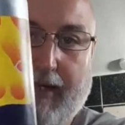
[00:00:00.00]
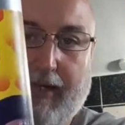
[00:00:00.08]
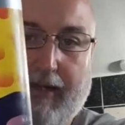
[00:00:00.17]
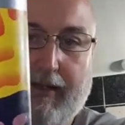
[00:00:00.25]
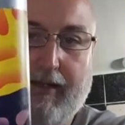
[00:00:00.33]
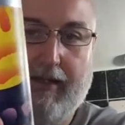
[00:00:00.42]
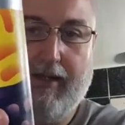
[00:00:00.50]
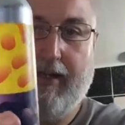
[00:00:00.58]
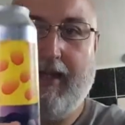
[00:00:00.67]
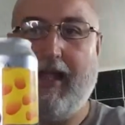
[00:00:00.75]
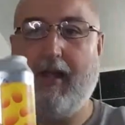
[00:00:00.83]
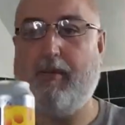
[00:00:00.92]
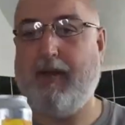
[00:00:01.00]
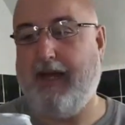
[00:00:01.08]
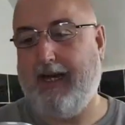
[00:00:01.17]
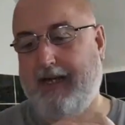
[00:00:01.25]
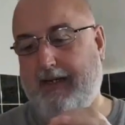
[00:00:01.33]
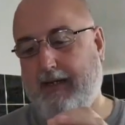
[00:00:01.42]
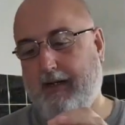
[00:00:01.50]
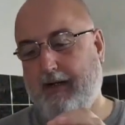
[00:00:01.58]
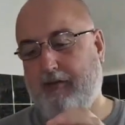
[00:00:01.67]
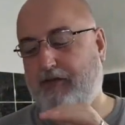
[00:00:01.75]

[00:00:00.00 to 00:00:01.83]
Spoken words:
beer. I paid